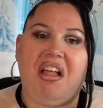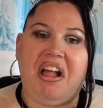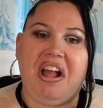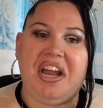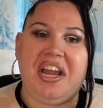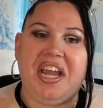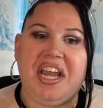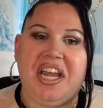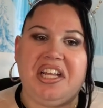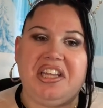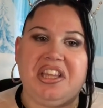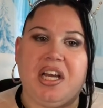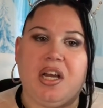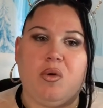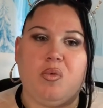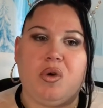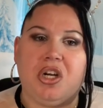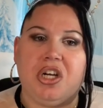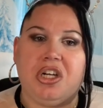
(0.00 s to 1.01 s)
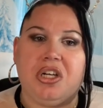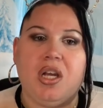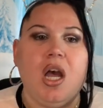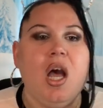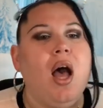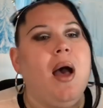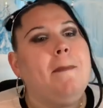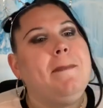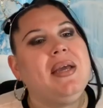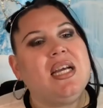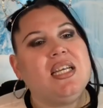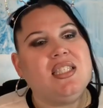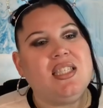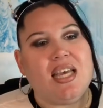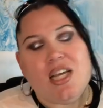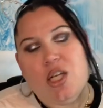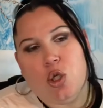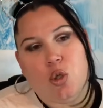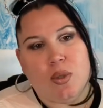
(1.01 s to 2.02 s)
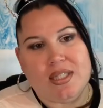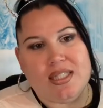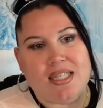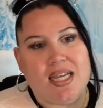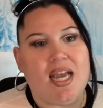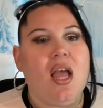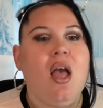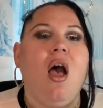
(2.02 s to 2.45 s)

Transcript: I hate that word because they can twist it.